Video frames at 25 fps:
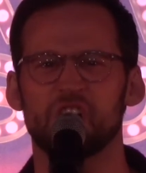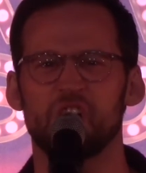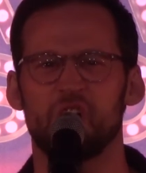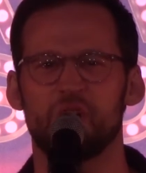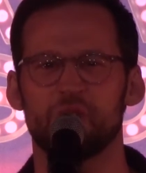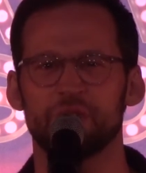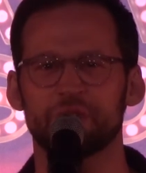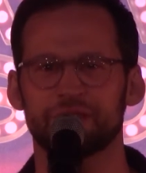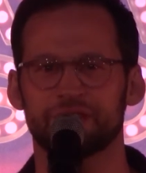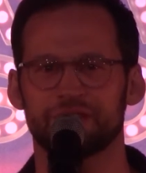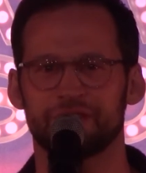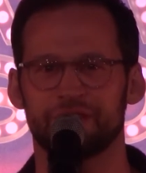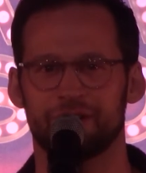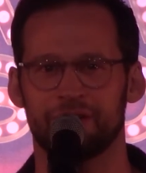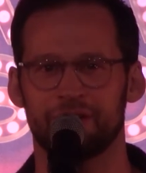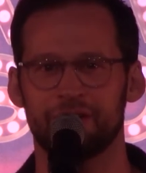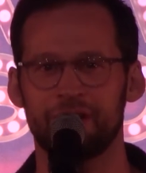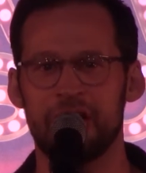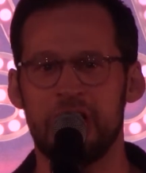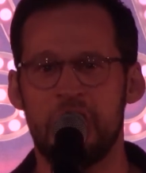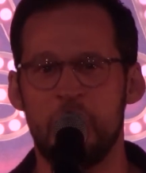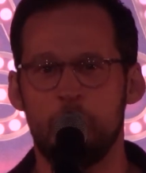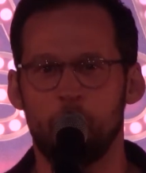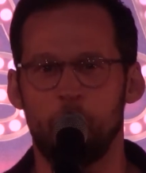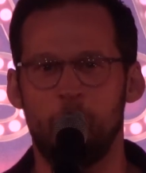
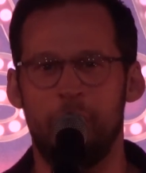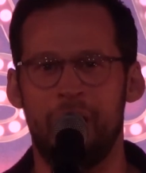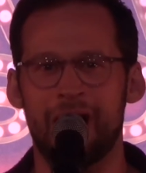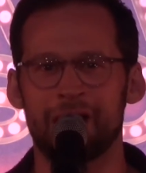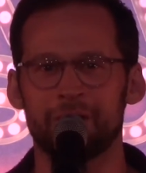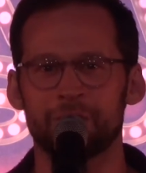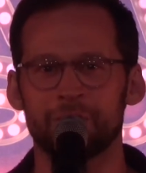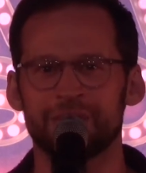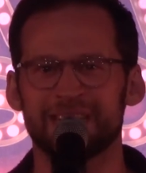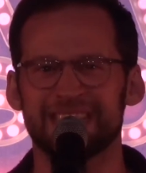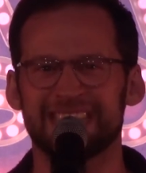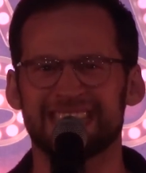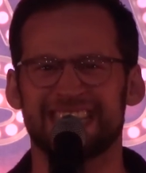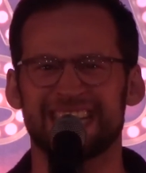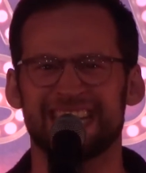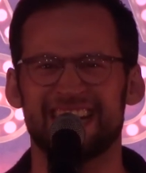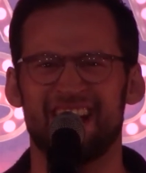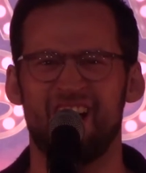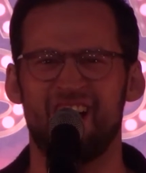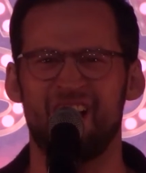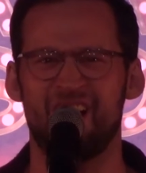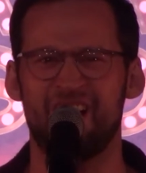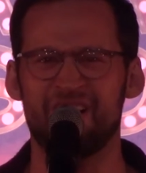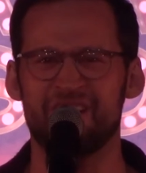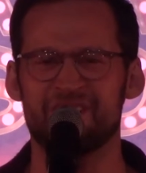closer? Why don't we sit
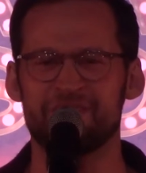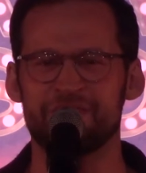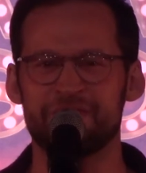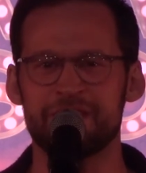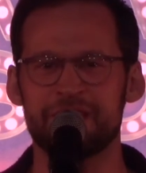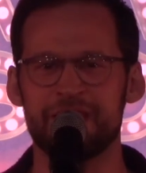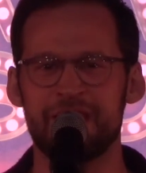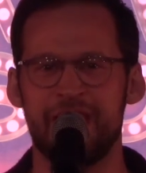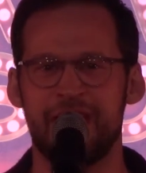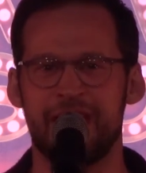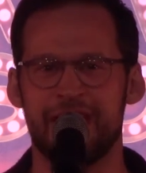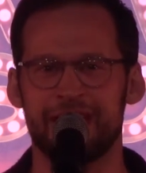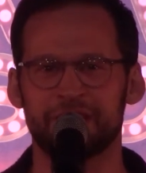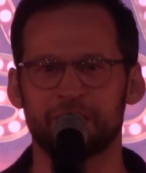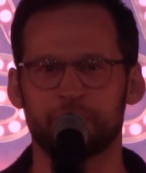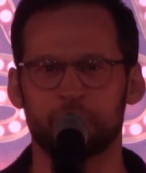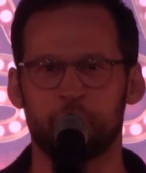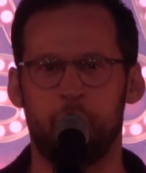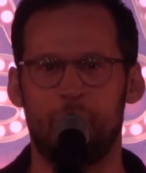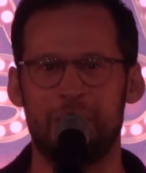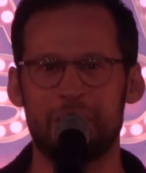on the edge?